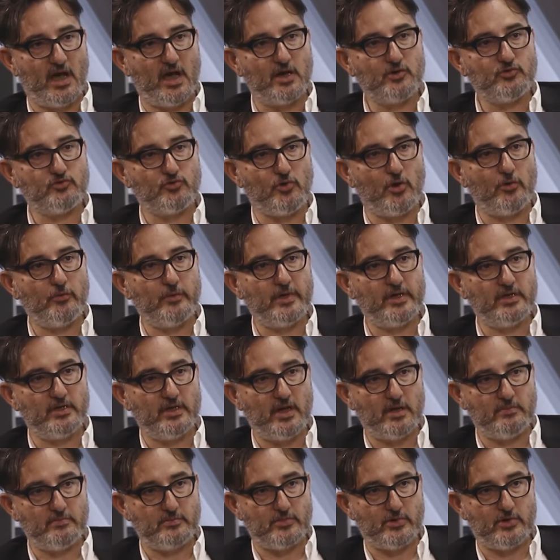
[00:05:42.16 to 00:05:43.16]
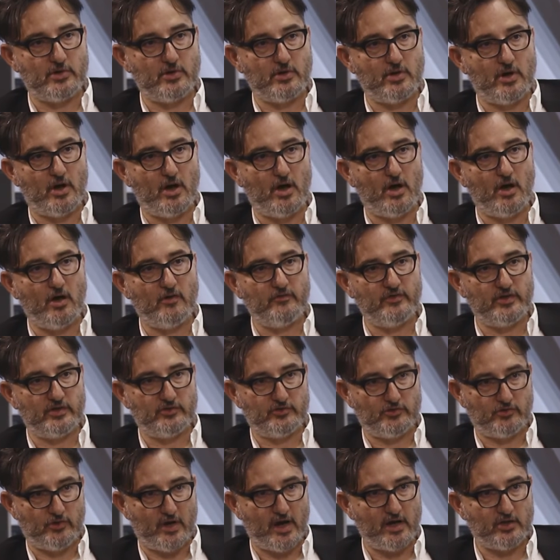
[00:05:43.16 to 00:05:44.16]
a growing number of
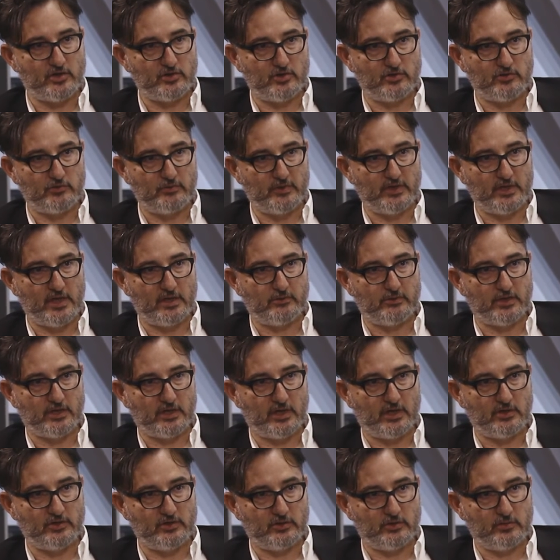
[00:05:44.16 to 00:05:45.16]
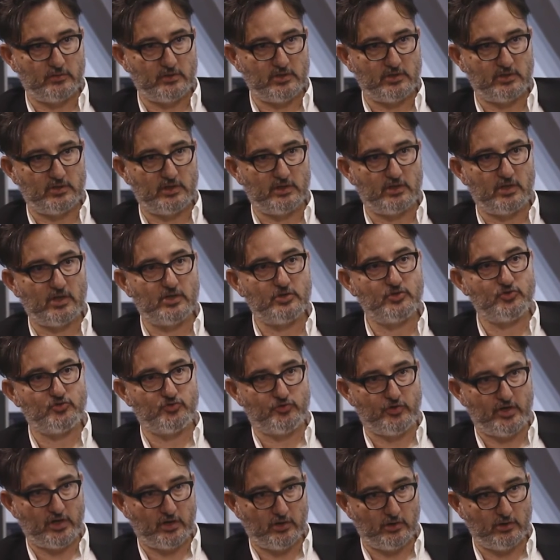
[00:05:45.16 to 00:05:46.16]
interactions with our customers that are
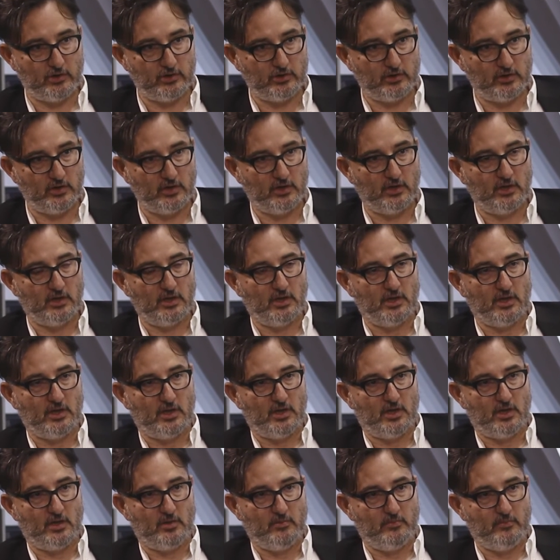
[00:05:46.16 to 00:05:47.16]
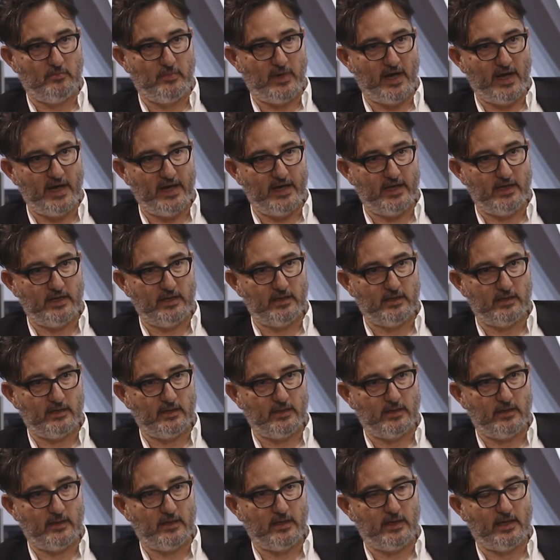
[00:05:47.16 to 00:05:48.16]
triggered by
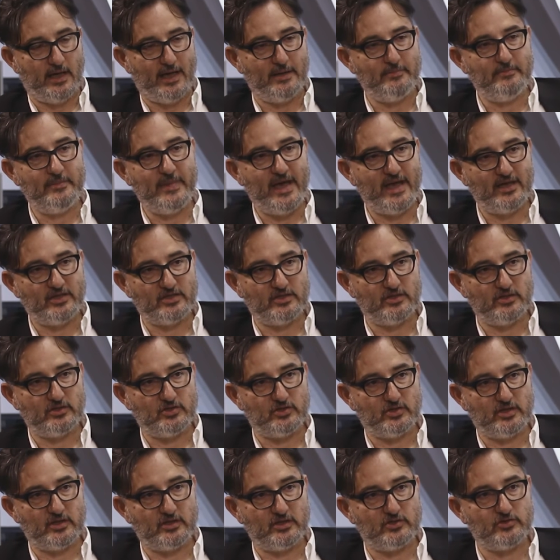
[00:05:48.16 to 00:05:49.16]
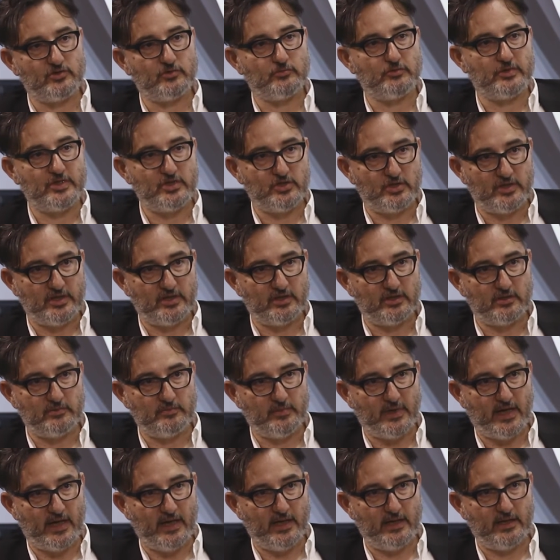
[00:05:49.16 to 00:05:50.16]
a message that is originated
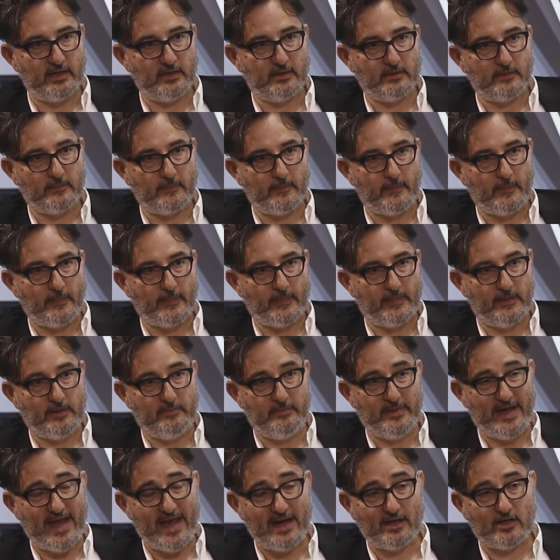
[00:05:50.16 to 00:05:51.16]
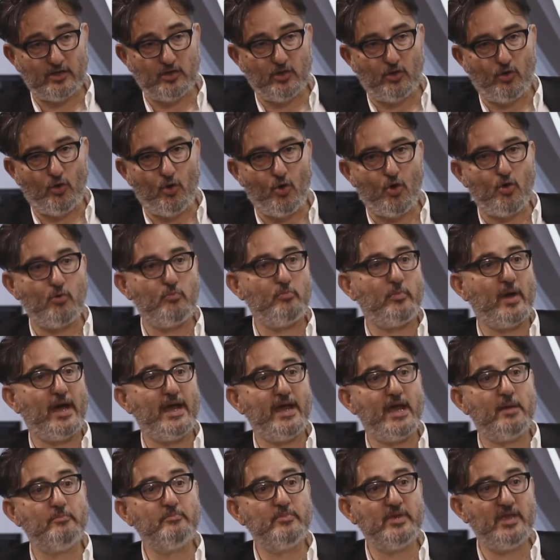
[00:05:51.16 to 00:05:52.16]
by the bank or by
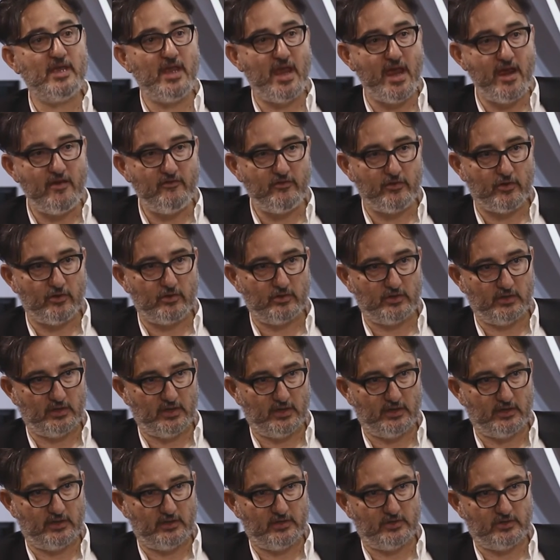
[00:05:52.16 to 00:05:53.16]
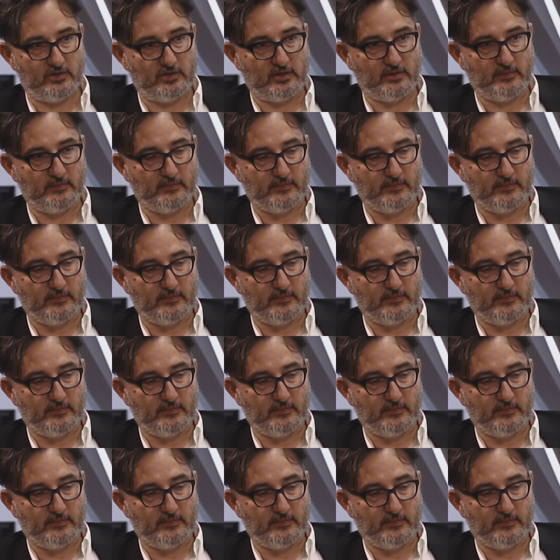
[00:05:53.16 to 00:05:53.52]
a behavior that is